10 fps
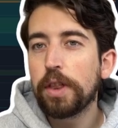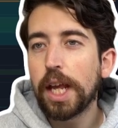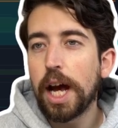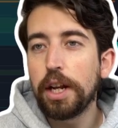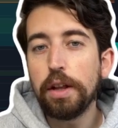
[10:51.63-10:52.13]

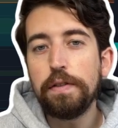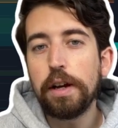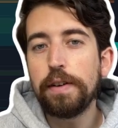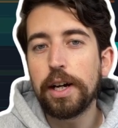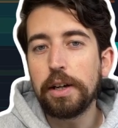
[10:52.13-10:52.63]
Another fair
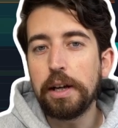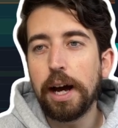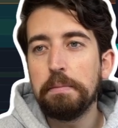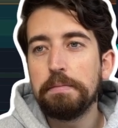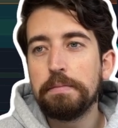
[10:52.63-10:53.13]
value
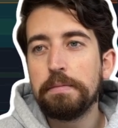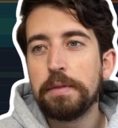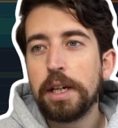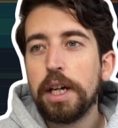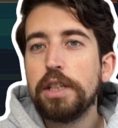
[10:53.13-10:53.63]
gap.
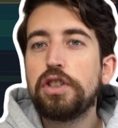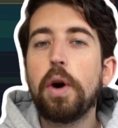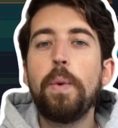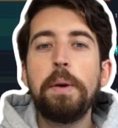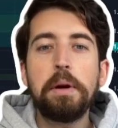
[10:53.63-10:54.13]
So
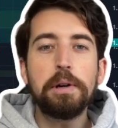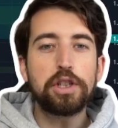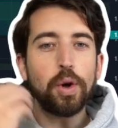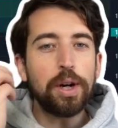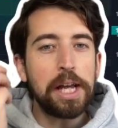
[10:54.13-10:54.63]
when we were
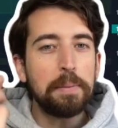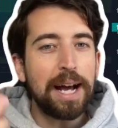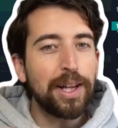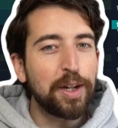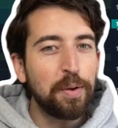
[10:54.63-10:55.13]
talking
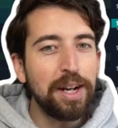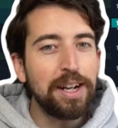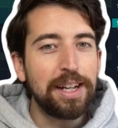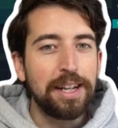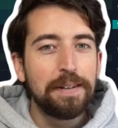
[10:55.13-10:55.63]
about
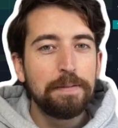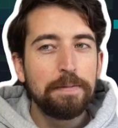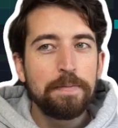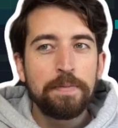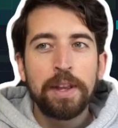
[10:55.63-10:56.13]
liquidity,
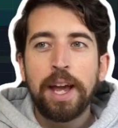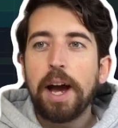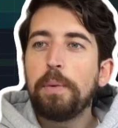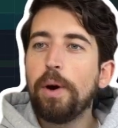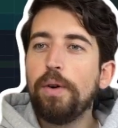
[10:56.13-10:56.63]

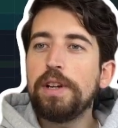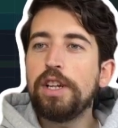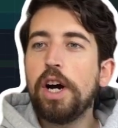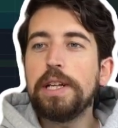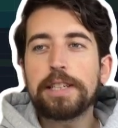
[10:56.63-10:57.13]
we already
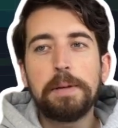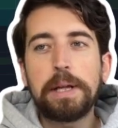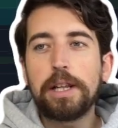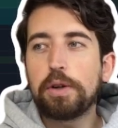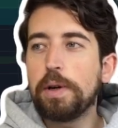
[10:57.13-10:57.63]
know there's going to be
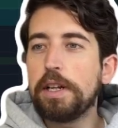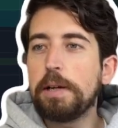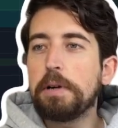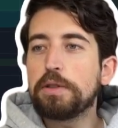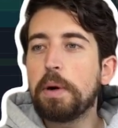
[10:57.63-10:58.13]
liquidity
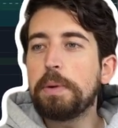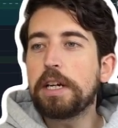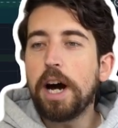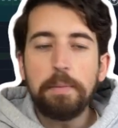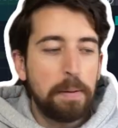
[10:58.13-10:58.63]
because when we
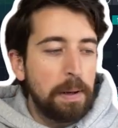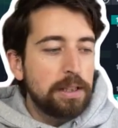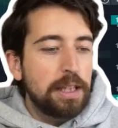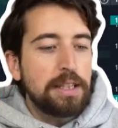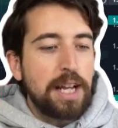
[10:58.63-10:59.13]
come up into
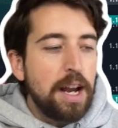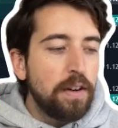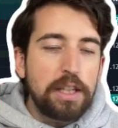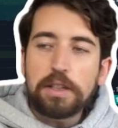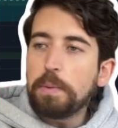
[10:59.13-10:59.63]
these
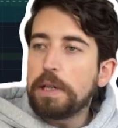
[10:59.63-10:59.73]
areas and we